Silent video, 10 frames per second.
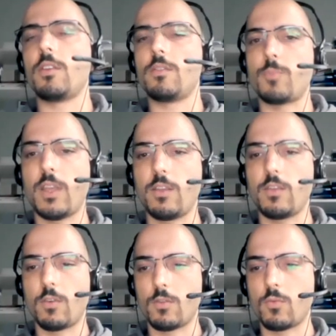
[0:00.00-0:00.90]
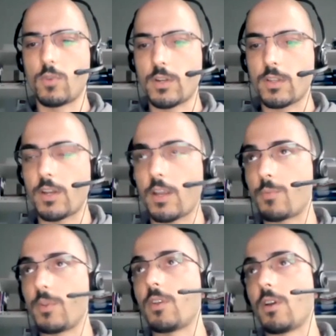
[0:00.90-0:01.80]
is based on work that has
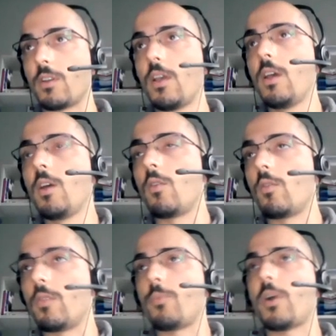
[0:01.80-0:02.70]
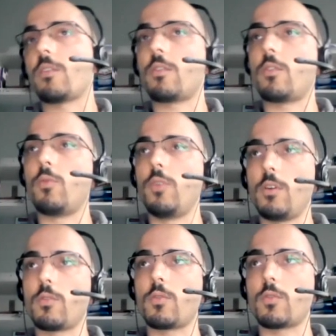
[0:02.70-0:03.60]
been done over the past 2
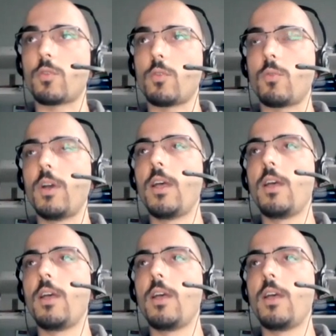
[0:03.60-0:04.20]
years or so